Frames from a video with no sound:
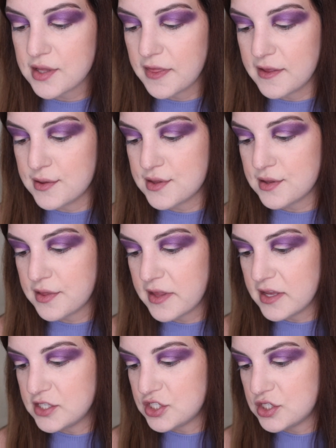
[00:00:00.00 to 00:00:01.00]
This is
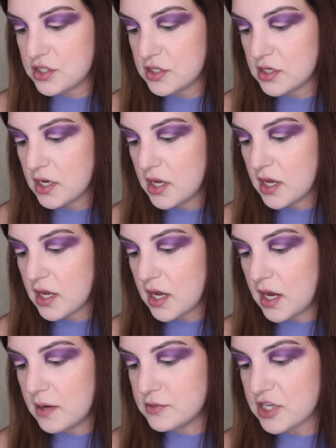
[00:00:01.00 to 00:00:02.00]
the
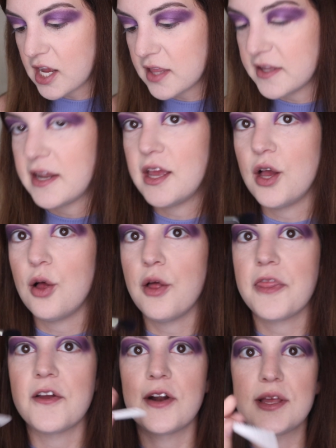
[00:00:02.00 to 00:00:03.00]
Jaclyn
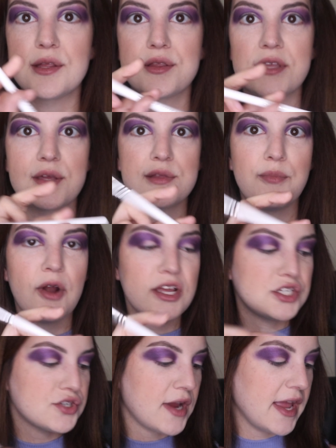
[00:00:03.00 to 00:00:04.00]
Hill 36
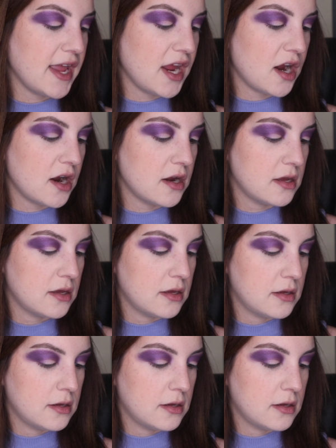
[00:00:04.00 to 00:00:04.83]
brush right here.